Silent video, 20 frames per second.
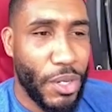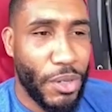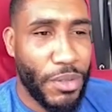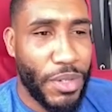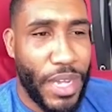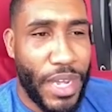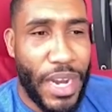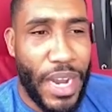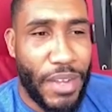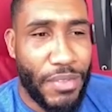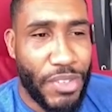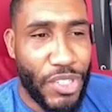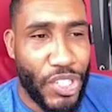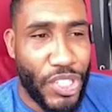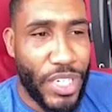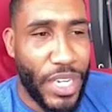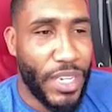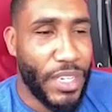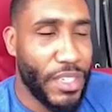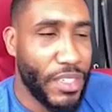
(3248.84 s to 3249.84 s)
not have the
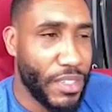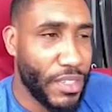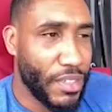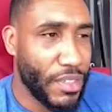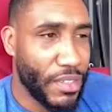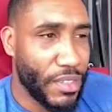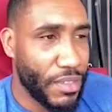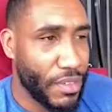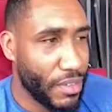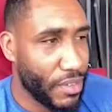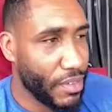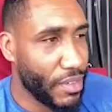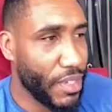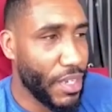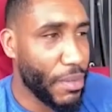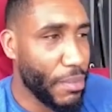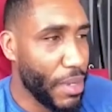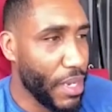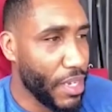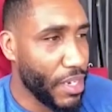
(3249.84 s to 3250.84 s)
shakes.
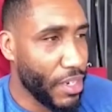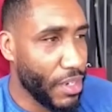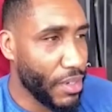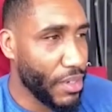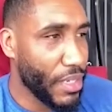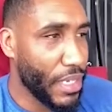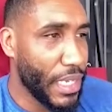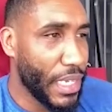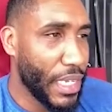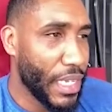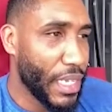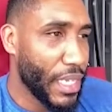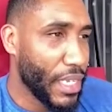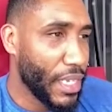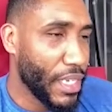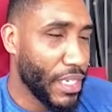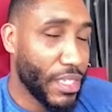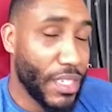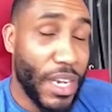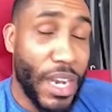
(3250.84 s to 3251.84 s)
Yeah, man, no.
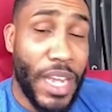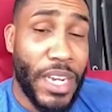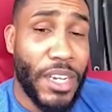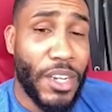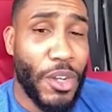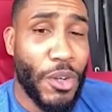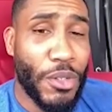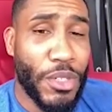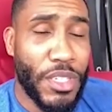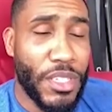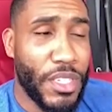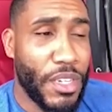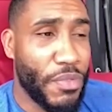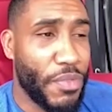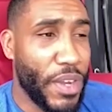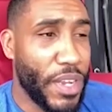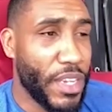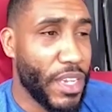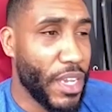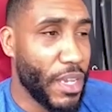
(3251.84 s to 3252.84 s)
It's a lot that goes into the
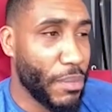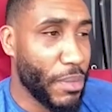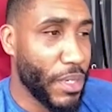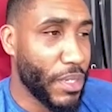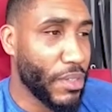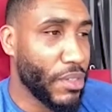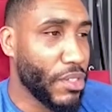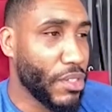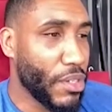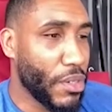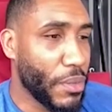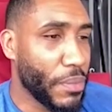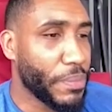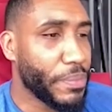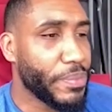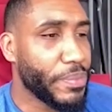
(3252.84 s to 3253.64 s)
fight game, man, so.